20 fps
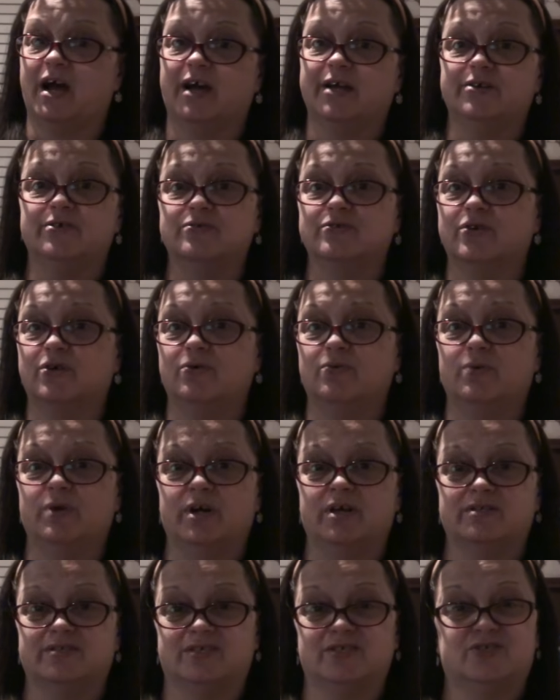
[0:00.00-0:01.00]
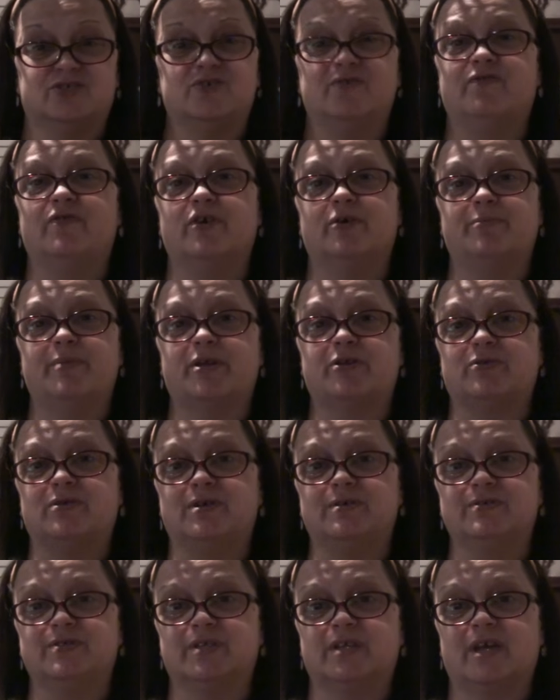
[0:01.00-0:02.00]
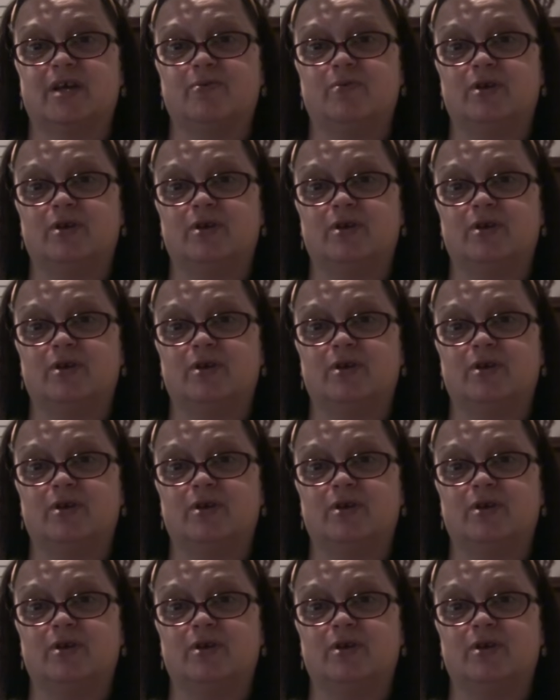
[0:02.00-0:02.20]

I don't know what did you film it all today